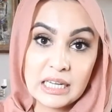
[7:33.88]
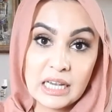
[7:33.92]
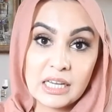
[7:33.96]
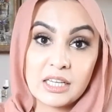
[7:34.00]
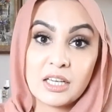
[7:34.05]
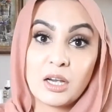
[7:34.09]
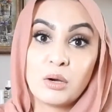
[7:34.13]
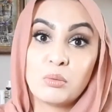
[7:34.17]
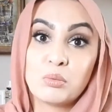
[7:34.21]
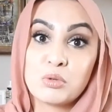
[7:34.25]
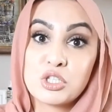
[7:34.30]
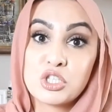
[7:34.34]

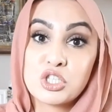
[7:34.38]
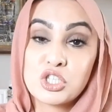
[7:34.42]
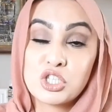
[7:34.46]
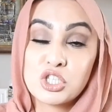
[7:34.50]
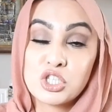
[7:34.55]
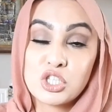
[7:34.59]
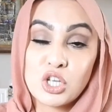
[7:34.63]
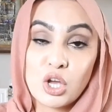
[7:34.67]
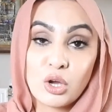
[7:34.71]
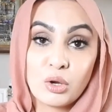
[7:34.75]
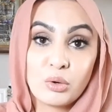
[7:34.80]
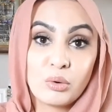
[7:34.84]
Yahya was
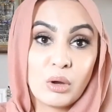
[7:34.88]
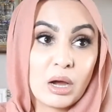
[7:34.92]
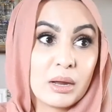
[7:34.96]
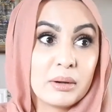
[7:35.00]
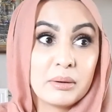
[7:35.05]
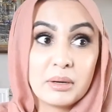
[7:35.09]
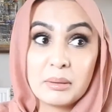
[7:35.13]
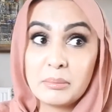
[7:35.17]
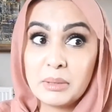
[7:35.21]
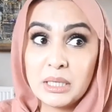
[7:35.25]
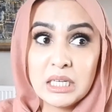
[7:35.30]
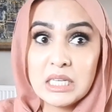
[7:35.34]
so,
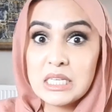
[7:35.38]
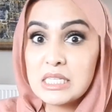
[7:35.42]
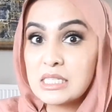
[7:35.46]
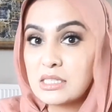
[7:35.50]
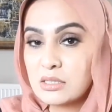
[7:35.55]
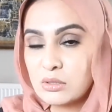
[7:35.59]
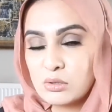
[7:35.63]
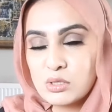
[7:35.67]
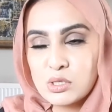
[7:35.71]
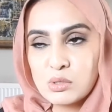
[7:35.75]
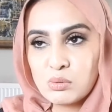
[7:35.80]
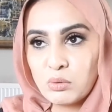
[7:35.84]
and I mean he
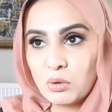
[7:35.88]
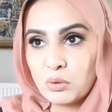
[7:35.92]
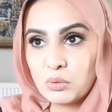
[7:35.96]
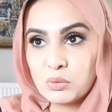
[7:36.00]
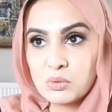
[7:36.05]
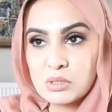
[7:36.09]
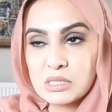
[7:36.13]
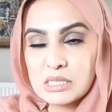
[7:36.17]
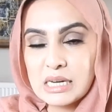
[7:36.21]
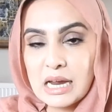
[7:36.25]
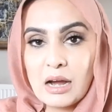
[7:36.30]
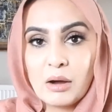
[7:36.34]
still
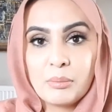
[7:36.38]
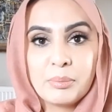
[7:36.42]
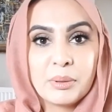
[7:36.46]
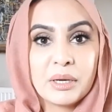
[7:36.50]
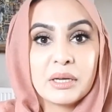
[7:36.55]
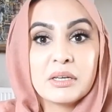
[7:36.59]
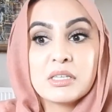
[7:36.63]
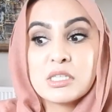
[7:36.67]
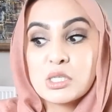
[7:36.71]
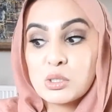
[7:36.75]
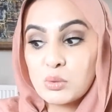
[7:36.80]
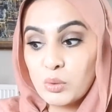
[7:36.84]
swaddles now,
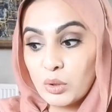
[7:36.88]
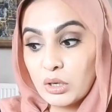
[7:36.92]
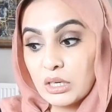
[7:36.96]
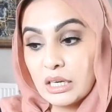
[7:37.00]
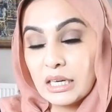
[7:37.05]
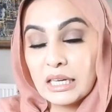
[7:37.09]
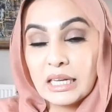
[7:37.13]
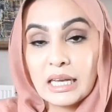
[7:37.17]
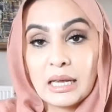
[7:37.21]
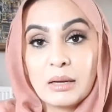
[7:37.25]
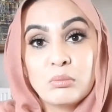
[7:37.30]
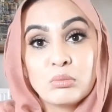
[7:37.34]
but
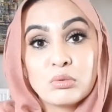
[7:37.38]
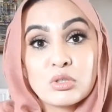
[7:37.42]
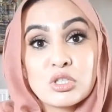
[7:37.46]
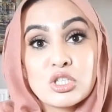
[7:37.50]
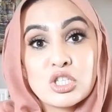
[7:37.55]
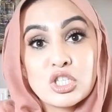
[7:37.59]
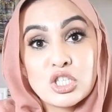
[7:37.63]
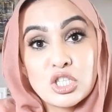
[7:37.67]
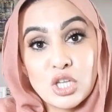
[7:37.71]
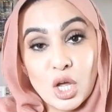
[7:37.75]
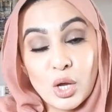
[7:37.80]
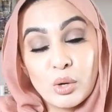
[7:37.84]
swaddling him was
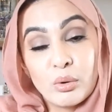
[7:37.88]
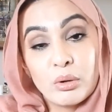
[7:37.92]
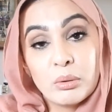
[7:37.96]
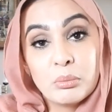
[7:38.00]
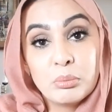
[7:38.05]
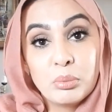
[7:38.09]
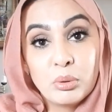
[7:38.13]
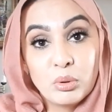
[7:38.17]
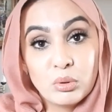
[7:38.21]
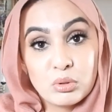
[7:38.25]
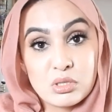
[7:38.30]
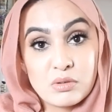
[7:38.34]
so
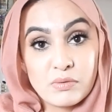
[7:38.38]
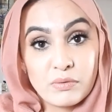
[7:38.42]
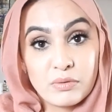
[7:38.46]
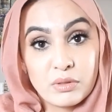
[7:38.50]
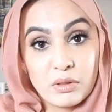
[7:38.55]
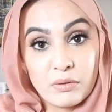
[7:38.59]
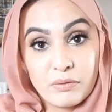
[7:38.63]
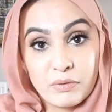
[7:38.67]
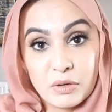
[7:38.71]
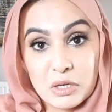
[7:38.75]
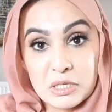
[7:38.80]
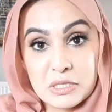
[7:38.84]
important for
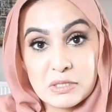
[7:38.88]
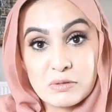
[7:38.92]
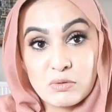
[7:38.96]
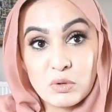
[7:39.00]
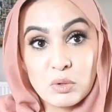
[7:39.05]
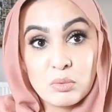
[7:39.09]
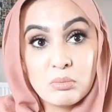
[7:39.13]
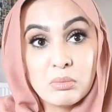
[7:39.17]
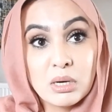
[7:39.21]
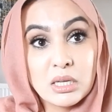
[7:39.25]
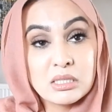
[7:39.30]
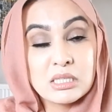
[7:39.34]
the first
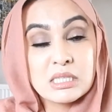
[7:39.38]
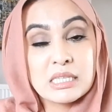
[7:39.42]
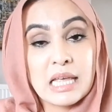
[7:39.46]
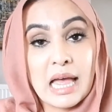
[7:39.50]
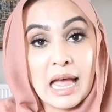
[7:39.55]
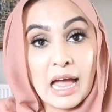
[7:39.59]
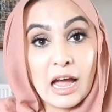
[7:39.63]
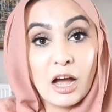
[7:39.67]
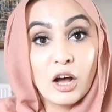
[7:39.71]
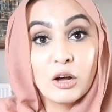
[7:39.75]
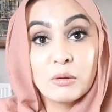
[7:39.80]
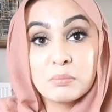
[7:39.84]
few months.
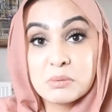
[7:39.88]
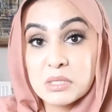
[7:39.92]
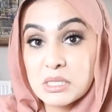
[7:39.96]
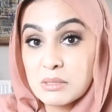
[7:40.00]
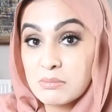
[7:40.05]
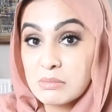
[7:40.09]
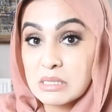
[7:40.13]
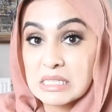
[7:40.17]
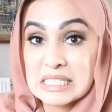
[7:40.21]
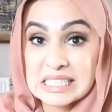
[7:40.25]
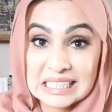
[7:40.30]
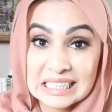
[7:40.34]
Helped
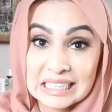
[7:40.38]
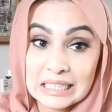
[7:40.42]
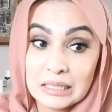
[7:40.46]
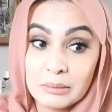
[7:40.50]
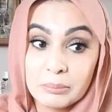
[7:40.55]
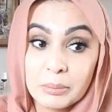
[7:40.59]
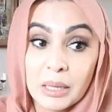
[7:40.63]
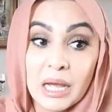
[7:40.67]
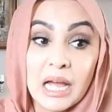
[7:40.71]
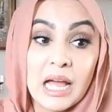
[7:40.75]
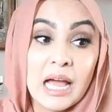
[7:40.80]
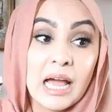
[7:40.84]
him
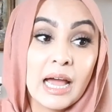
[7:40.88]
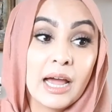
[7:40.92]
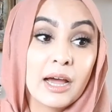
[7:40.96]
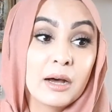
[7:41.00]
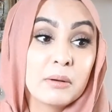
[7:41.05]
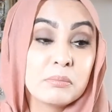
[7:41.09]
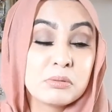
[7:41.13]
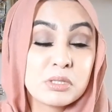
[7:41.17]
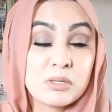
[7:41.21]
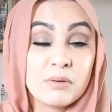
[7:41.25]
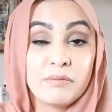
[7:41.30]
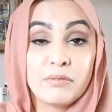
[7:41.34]
sleep,
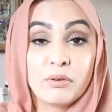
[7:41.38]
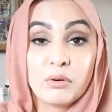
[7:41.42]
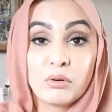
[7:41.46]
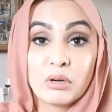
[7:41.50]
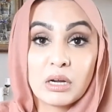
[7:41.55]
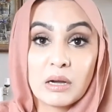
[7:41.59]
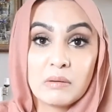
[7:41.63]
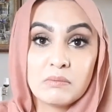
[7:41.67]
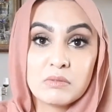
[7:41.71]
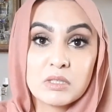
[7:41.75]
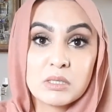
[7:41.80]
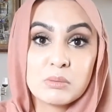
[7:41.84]
helped him feel
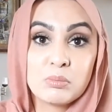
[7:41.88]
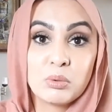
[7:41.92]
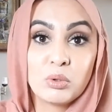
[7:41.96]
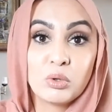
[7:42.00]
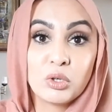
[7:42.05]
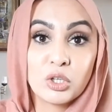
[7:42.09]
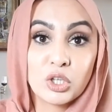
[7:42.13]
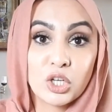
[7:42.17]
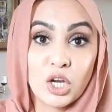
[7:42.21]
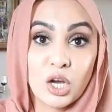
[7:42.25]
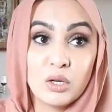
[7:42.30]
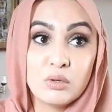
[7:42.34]
comfortable
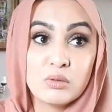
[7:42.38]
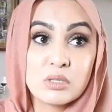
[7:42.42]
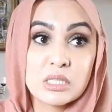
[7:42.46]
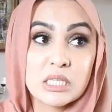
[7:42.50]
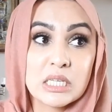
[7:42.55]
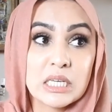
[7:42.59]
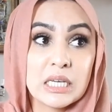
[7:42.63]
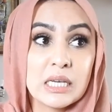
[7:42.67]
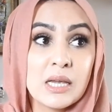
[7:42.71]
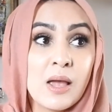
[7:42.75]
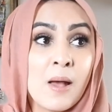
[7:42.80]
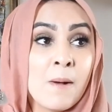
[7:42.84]
and
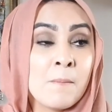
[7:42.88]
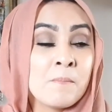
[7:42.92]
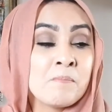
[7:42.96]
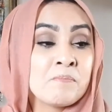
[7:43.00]
cozy,